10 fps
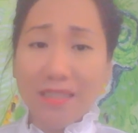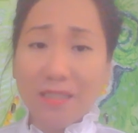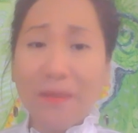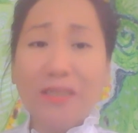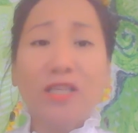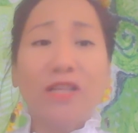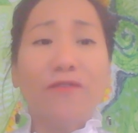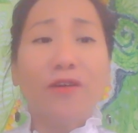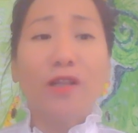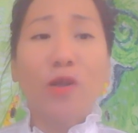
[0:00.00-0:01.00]
especially
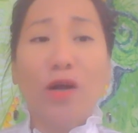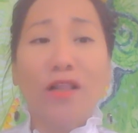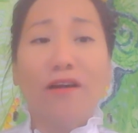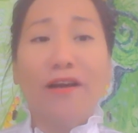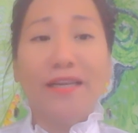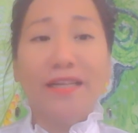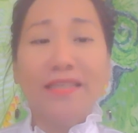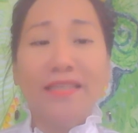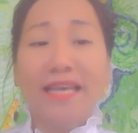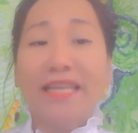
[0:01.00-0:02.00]
for local
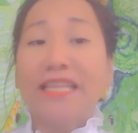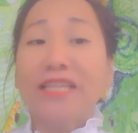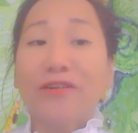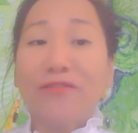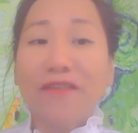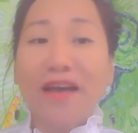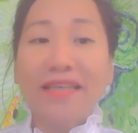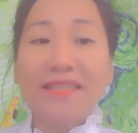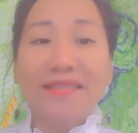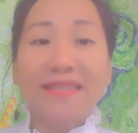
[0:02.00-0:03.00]
artists, and it
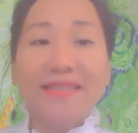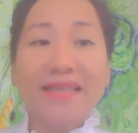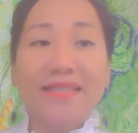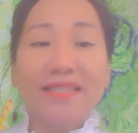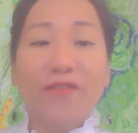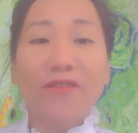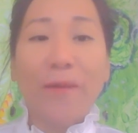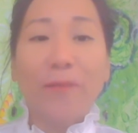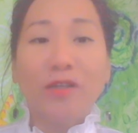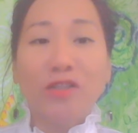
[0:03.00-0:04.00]
refines the sense of
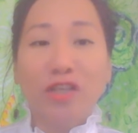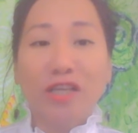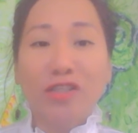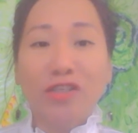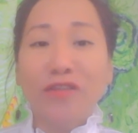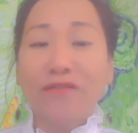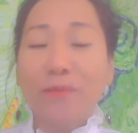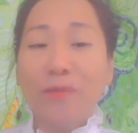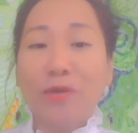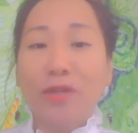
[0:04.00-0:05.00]
appreciation of
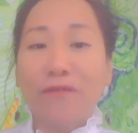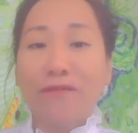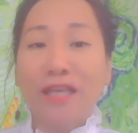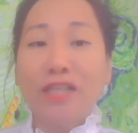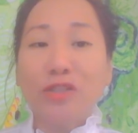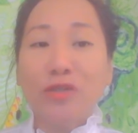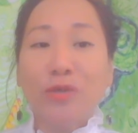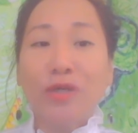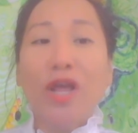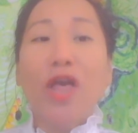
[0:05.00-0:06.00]
the beauty of
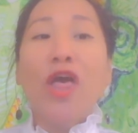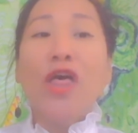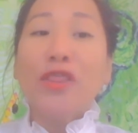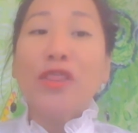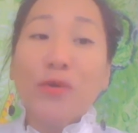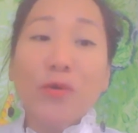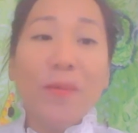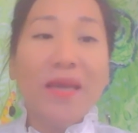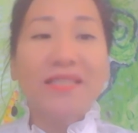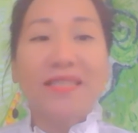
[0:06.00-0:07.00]
nature through
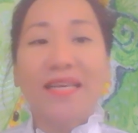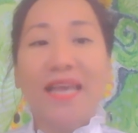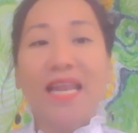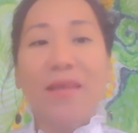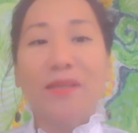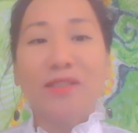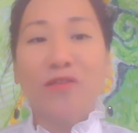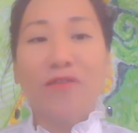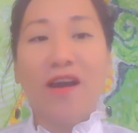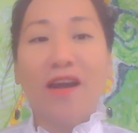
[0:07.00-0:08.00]
basic elements
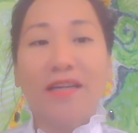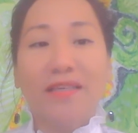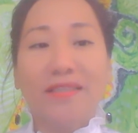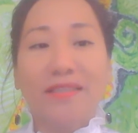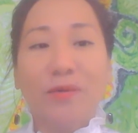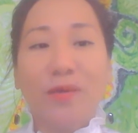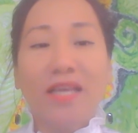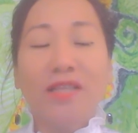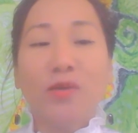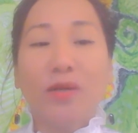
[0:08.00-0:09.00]
of art.
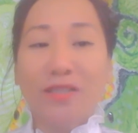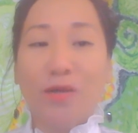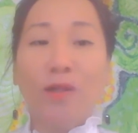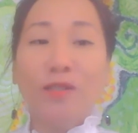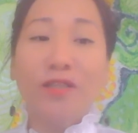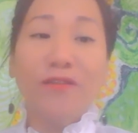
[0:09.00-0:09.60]
Okay, so it also